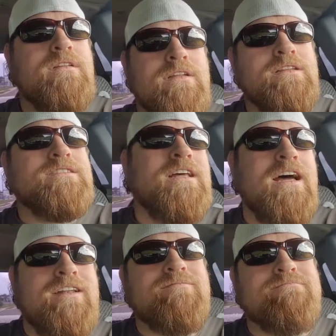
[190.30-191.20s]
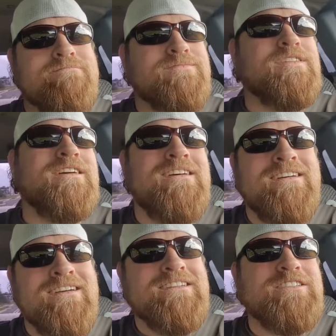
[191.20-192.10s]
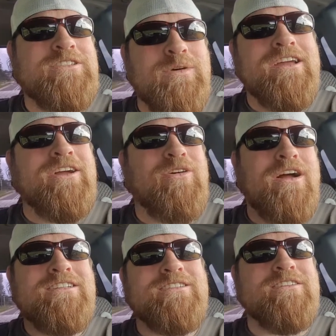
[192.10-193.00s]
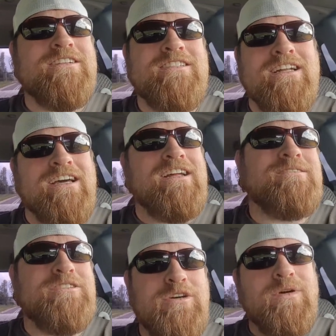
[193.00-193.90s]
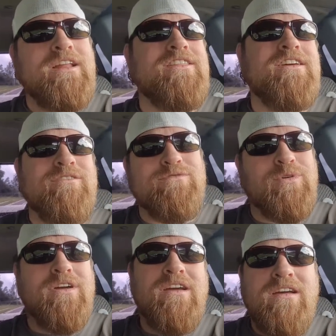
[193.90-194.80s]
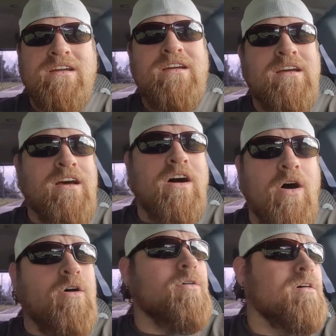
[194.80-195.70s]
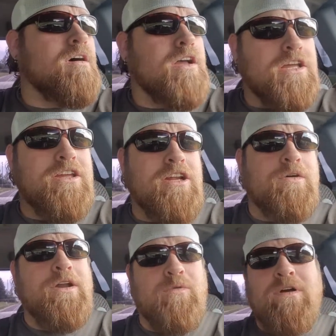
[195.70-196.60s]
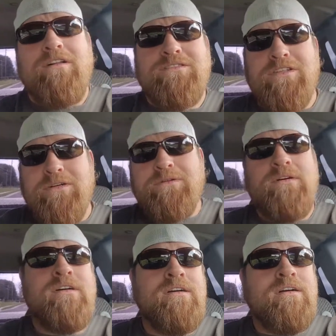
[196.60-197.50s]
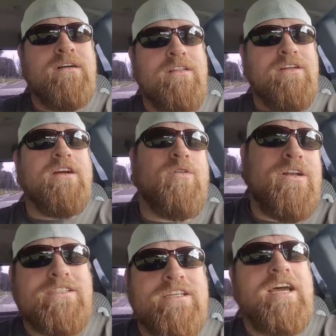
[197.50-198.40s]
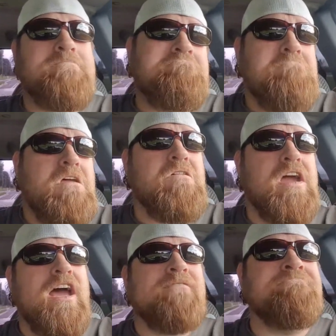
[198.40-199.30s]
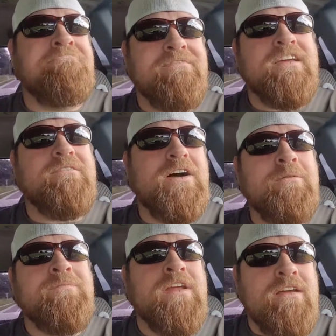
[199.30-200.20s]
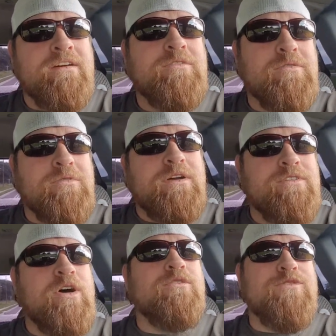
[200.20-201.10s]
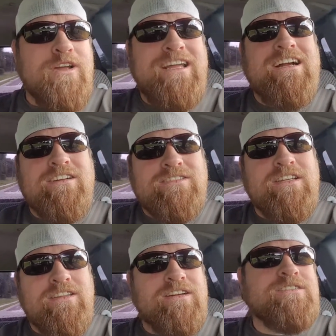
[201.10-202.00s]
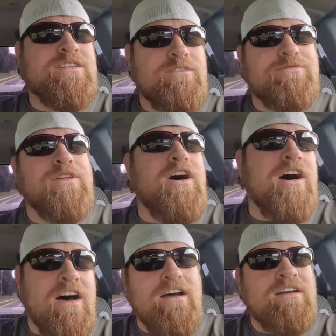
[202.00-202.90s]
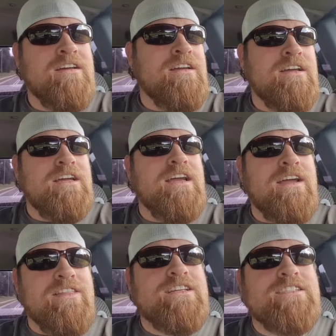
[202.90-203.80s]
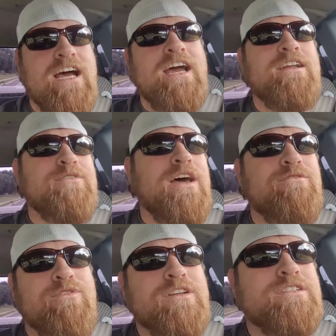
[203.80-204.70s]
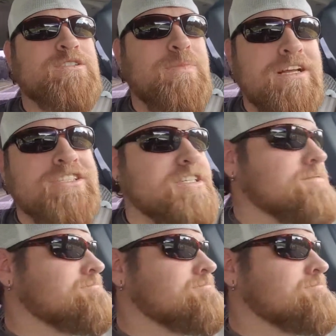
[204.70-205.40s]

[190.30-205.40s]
It's not, suing Chrysler isn't gonna do anything for you. Oh, you know what it will do? They're going to say, okay, well, we've known for years that there's a flaw in the design of that front suspension,